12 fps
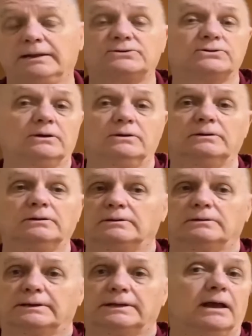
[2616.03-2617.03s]
it showed
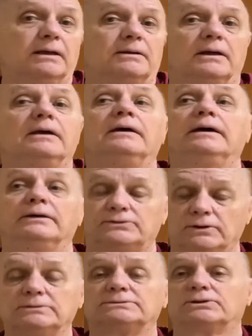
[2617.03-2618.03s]
it
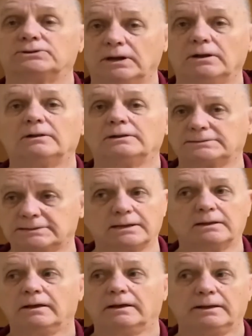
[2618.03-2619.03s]
shows the tunnel
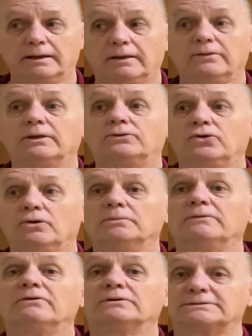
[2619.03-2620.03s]
the Tomb
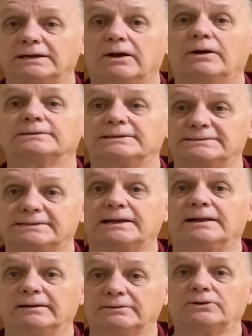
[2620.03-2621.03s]
of Osiris is
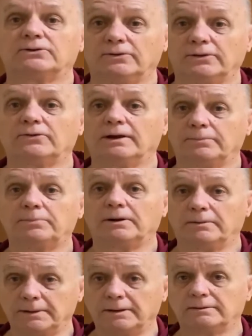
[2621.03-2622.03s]
connected to the Great
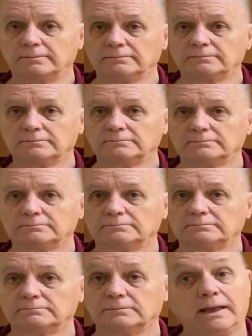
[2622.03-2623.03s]
Pyramid
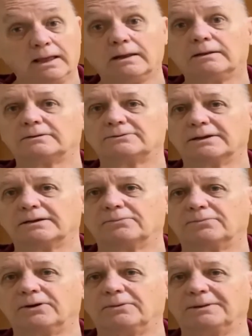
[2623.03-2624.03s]
and the
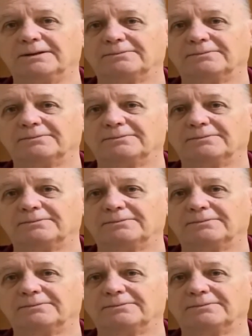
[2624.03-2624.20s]
Second Pyramid.